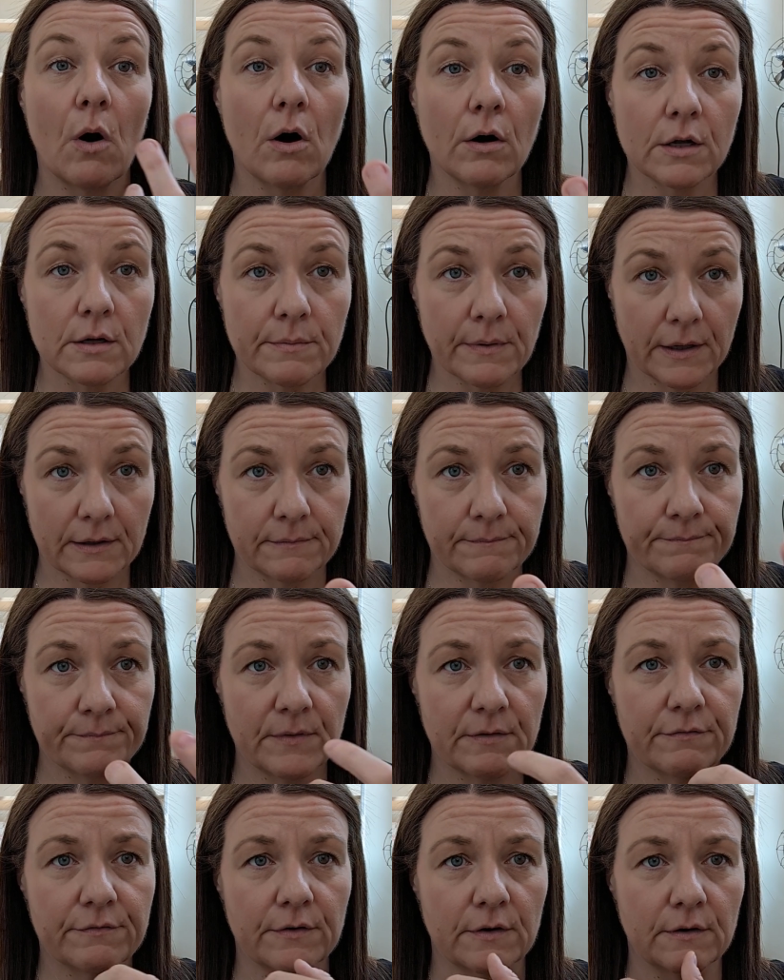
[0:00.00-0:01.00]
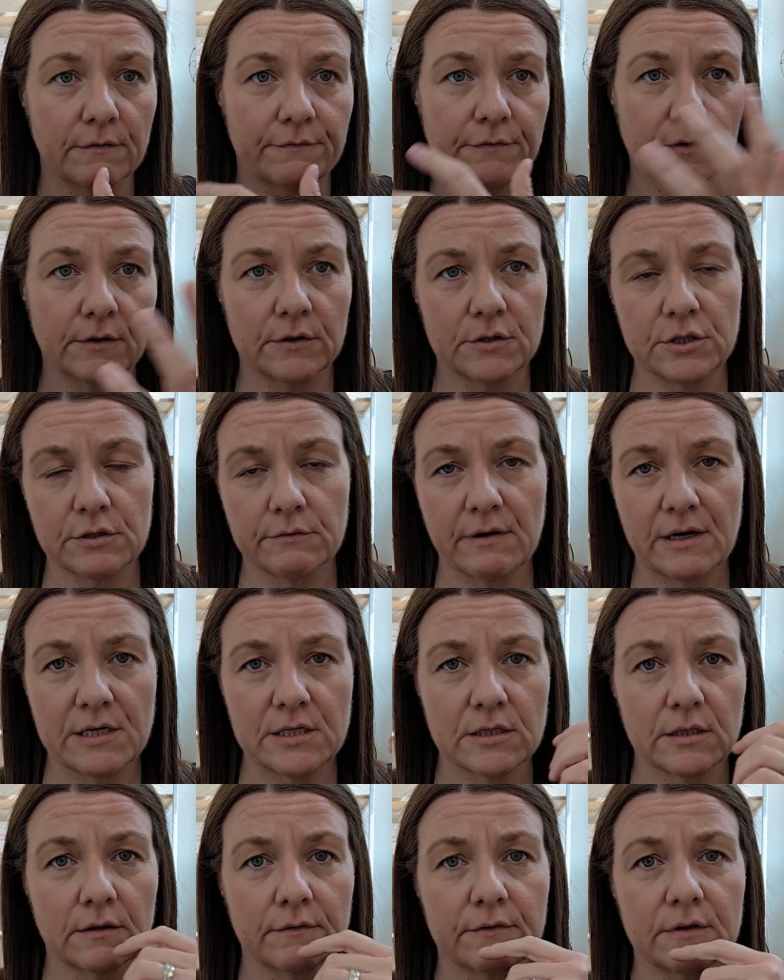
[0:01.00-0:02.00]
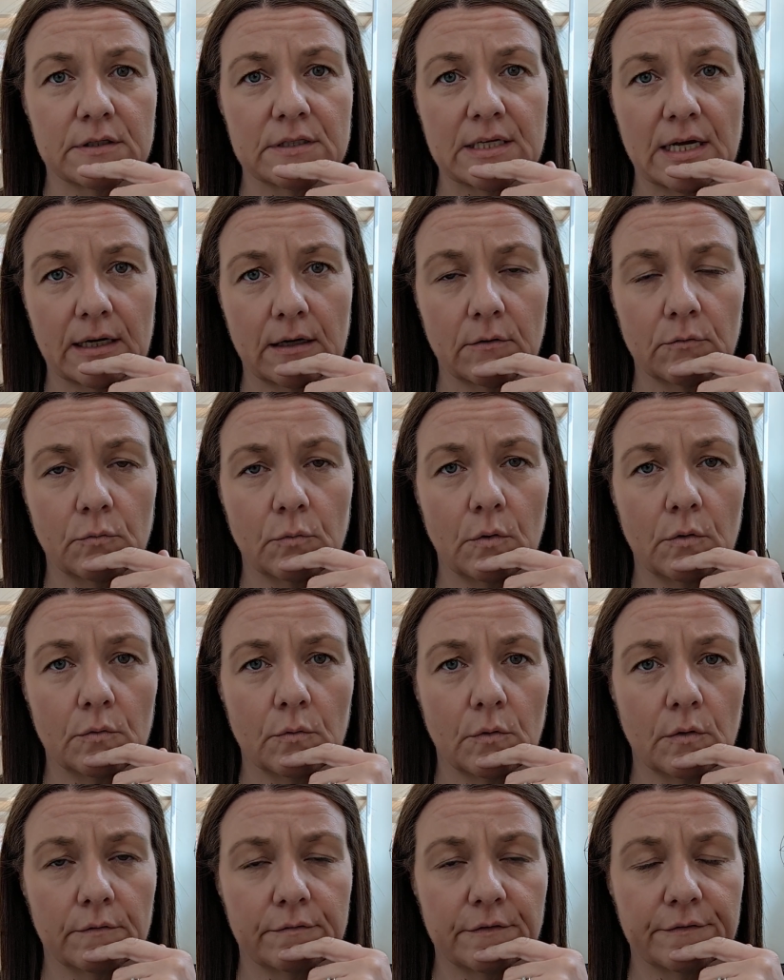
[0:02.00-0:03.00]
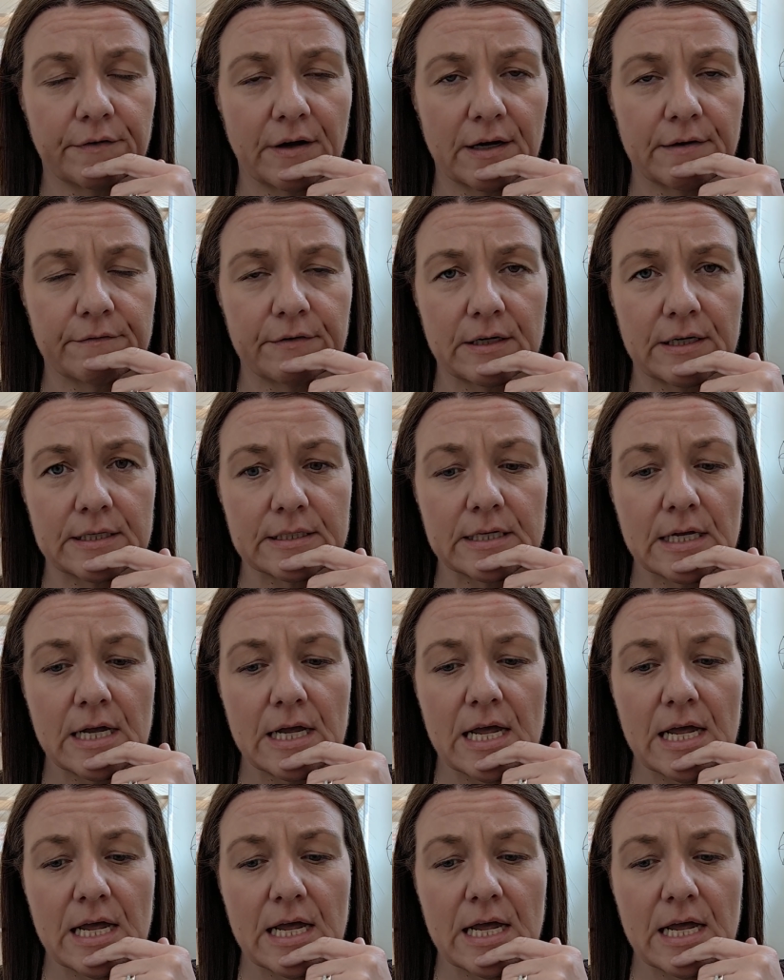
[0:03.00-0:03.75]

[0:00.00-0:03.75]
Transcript: occupied for the duration of the Second World War for 5 years.